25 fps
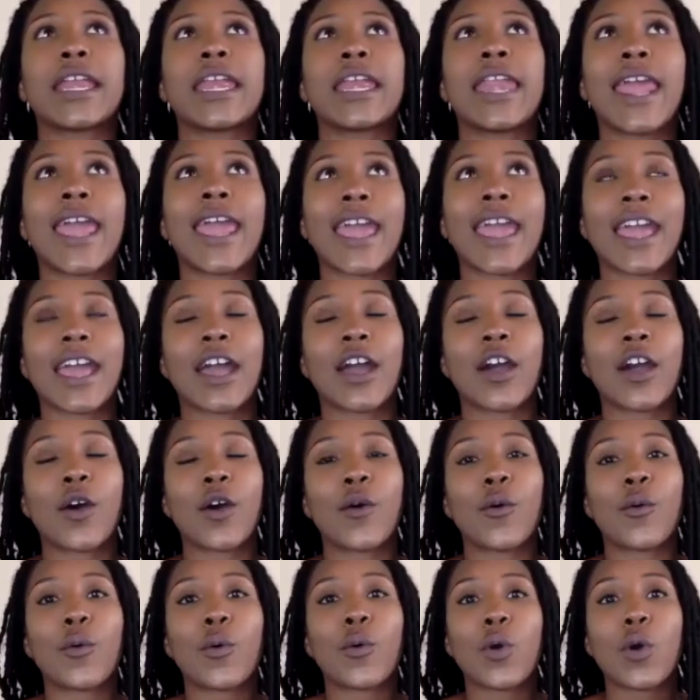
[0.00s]
now,
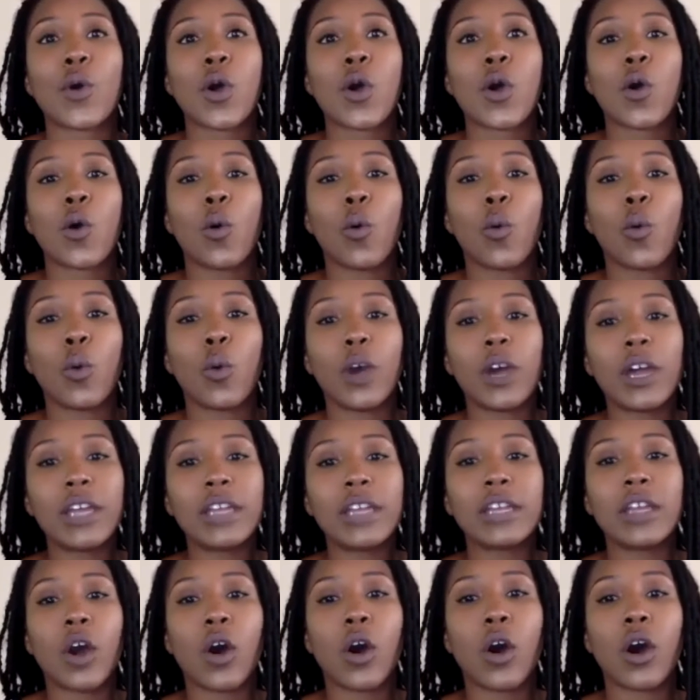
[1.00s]
what
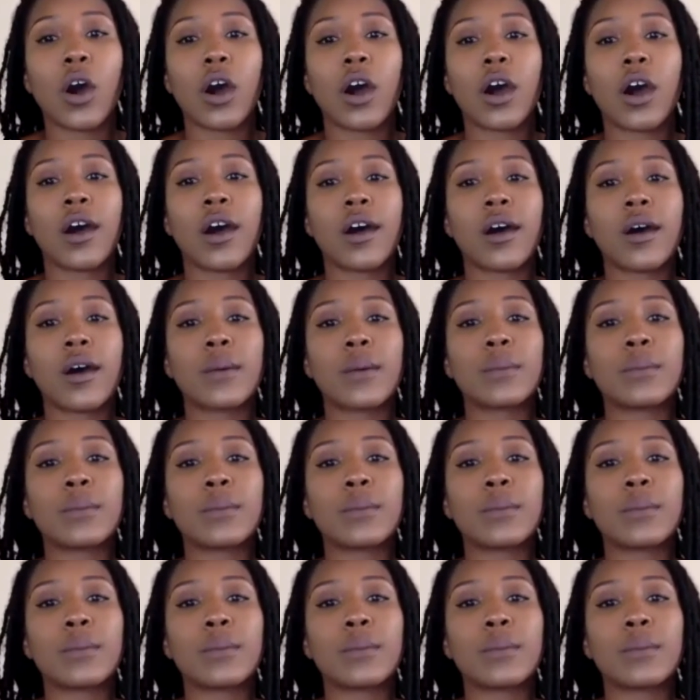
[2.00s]
um,